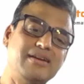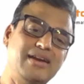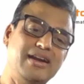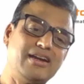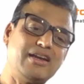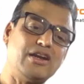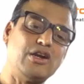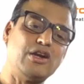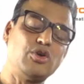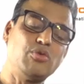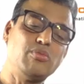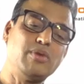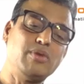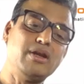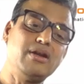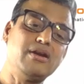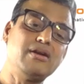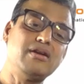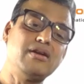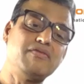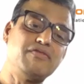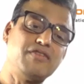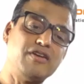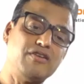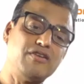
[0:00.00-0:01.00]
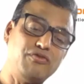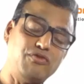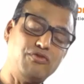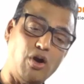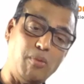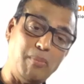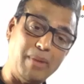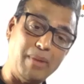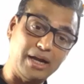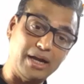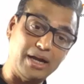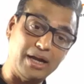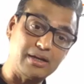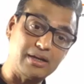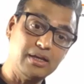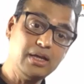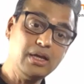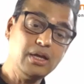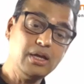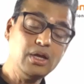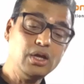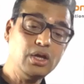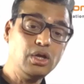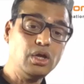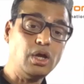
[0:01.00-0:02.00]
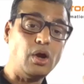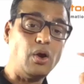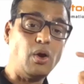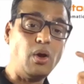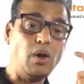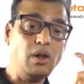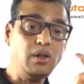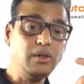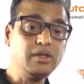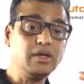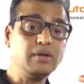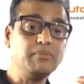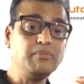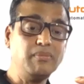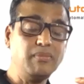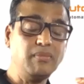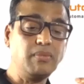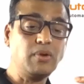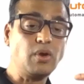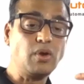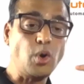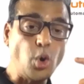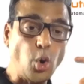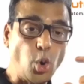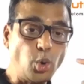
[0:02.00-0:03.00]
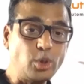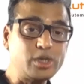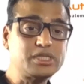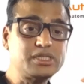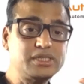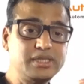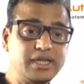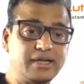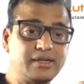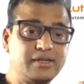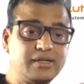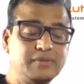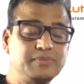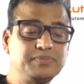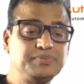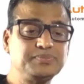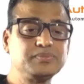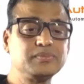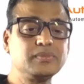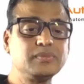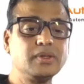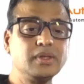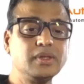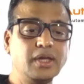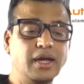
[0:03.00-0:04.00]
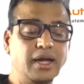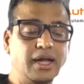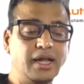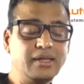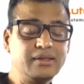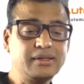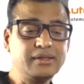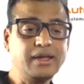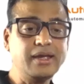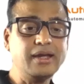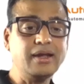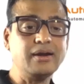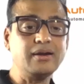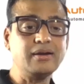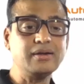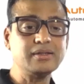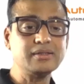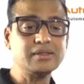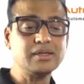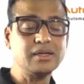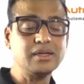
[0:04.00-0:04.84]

data to be in a different format. All the codes that the healthcare